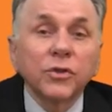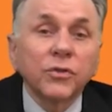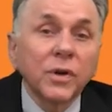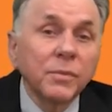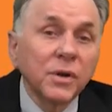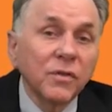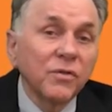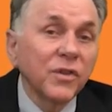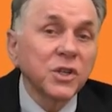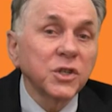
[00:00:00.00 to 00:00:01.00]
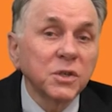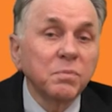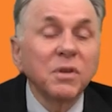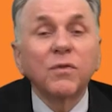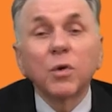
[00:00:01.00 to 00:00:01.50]
the treatment of infections
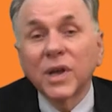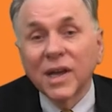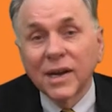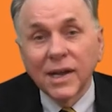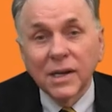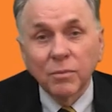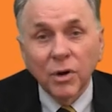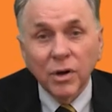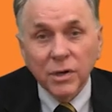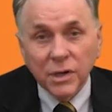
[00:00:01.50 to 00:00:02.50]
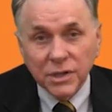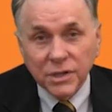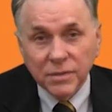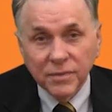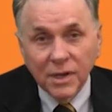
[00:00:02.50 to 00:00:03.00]
before we had
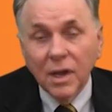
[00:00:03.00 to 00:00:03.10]
antibiotics,